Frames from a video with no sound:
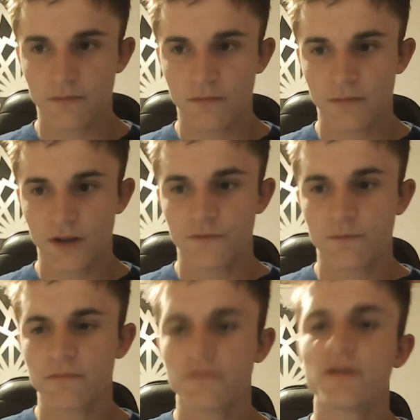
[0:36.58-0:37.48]
if
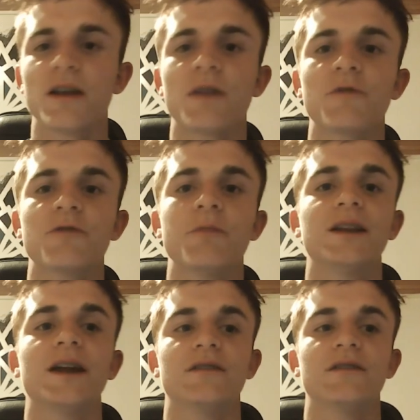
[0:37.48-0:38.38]
today was my
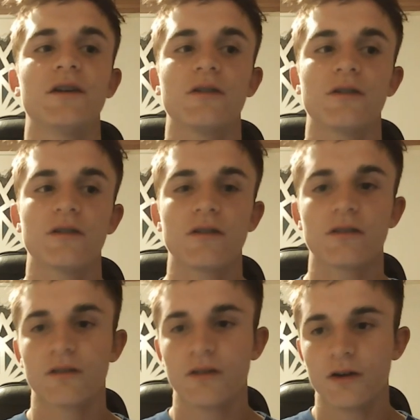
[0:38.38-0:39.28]
last day on
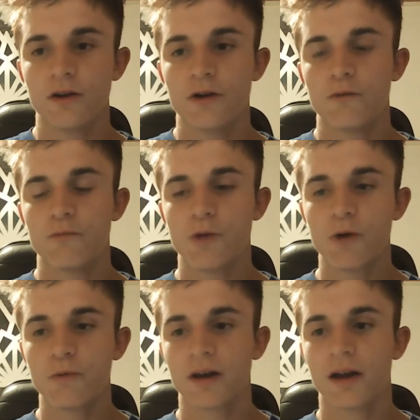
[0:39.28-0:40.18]
earth,
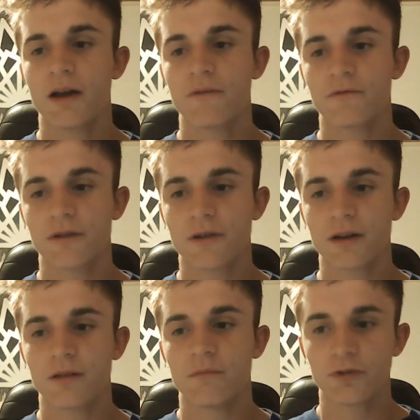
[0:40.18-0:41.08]
what would I have
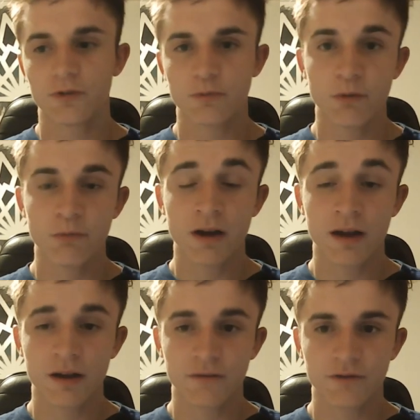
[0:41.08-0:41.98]
regretted most? What would
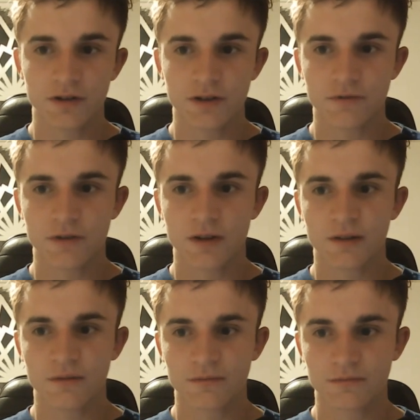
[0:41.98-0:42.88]
I have done
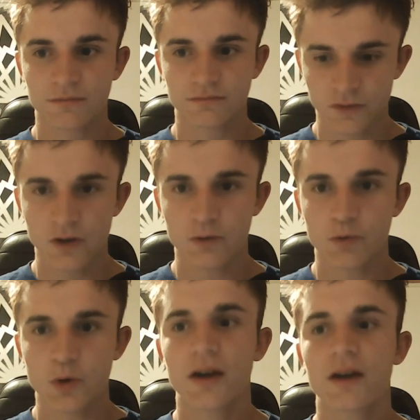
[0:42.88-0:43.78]
differently?
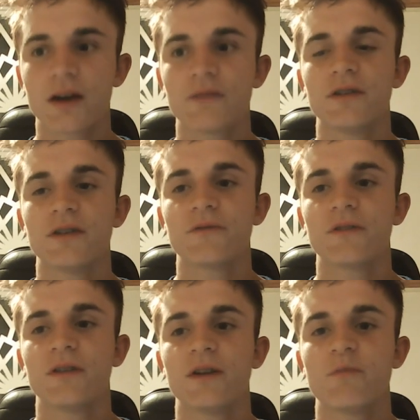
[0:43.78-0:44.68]
What would I have done
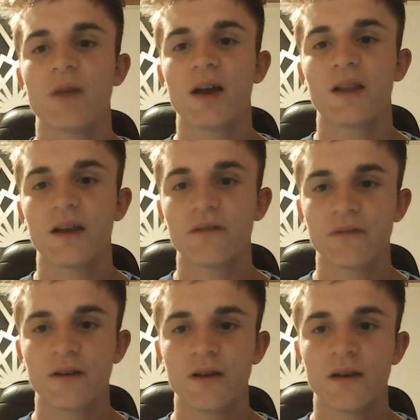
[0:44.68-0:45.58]
differently if my
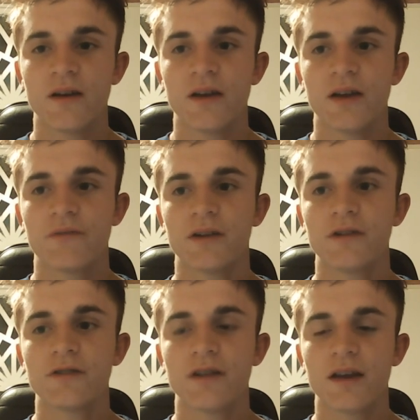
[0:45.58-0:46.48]
life if I
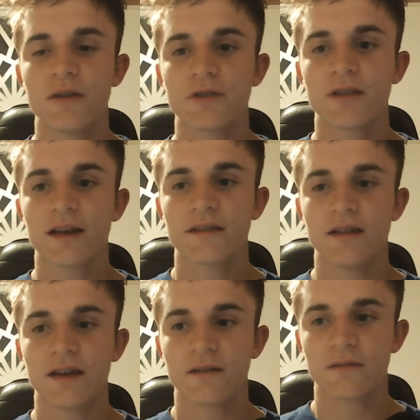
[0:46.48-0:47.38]
knew today was the last
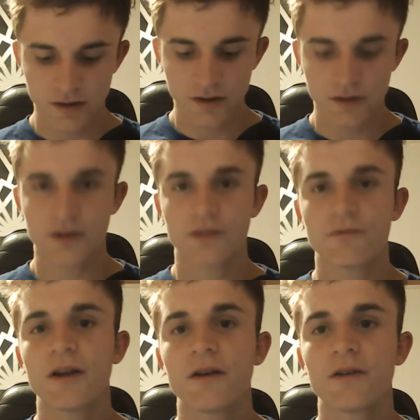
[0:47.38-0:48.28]
day? You can
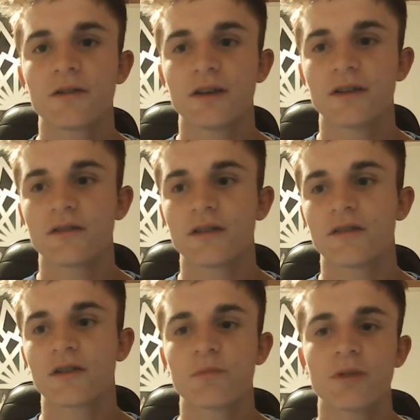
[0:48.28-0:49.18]
write out your list, and
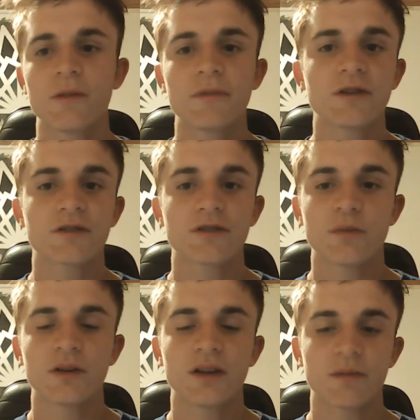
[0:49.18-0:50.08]
it's going to probably look
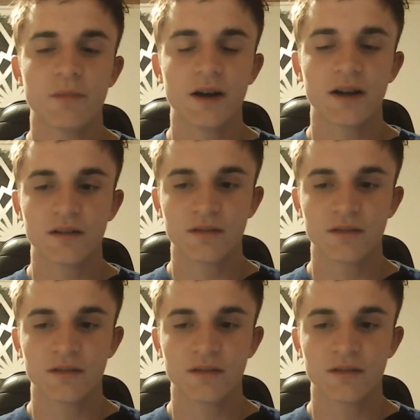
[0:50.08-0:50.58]
somewhat like mine.